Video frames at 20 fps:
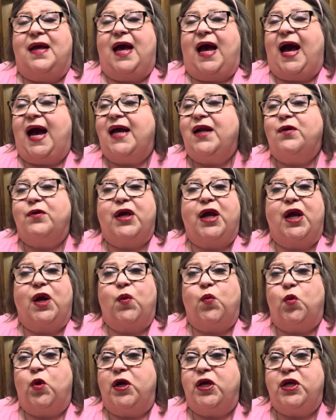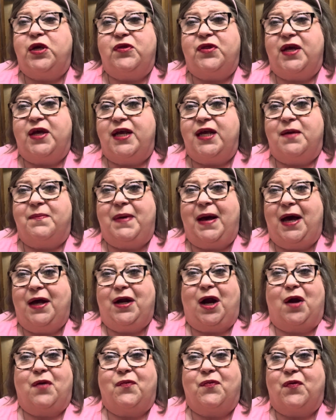I don't care what you think about
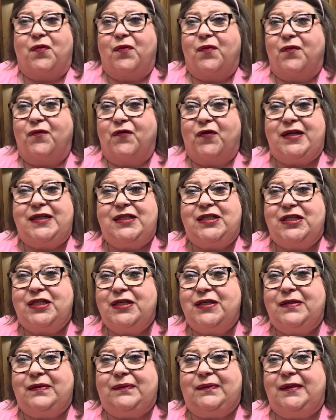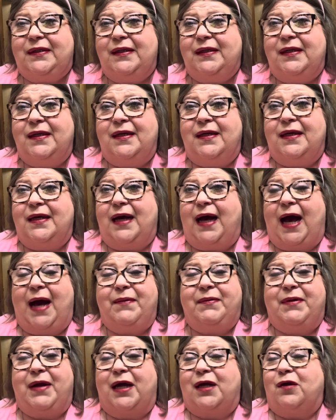our friendship.
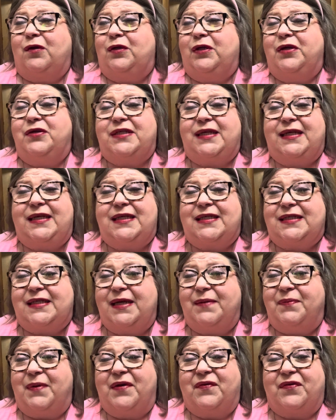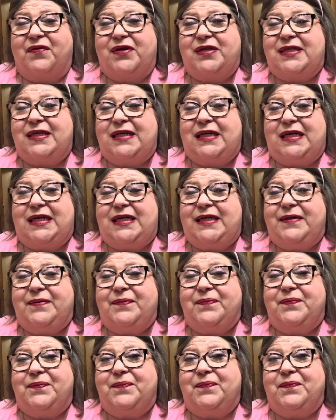I'm not going to lose any sleep over it tonight.
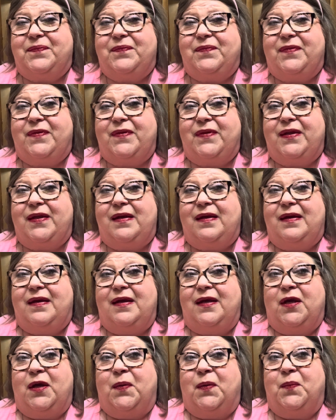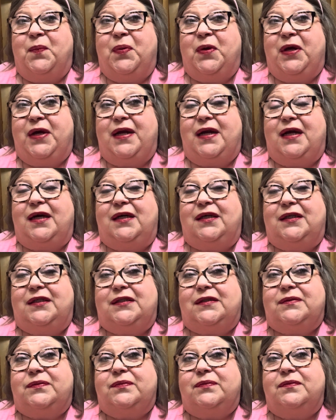But
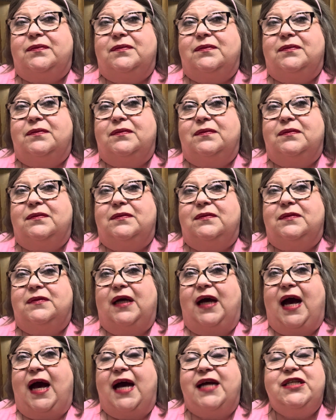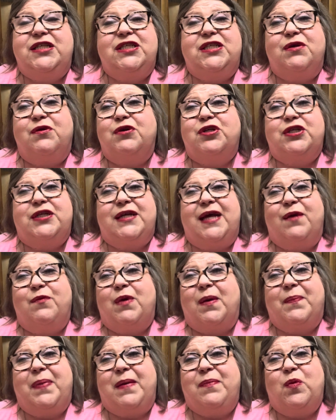I just don't understand why
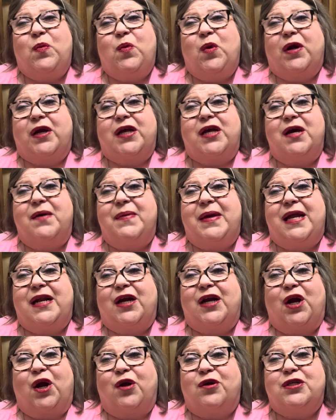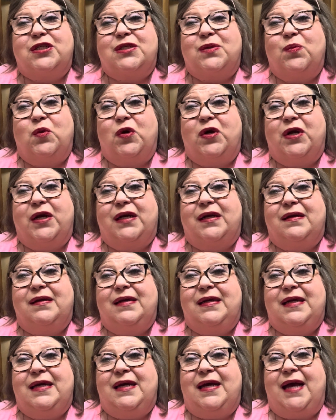people want to come in and hurt someone
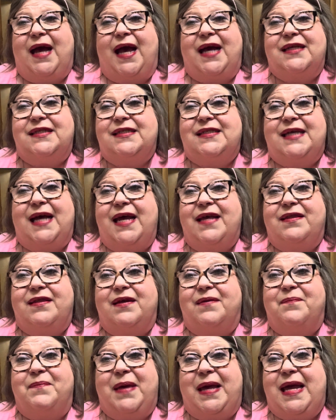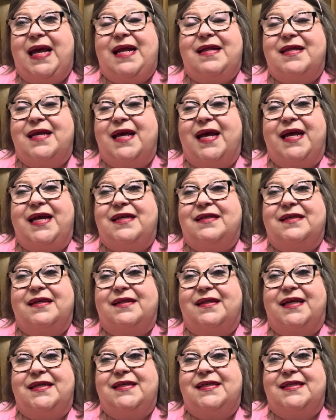and say the mean things that
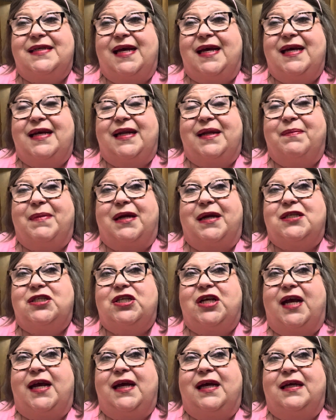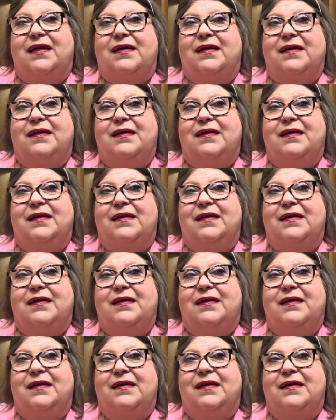they said in my chat.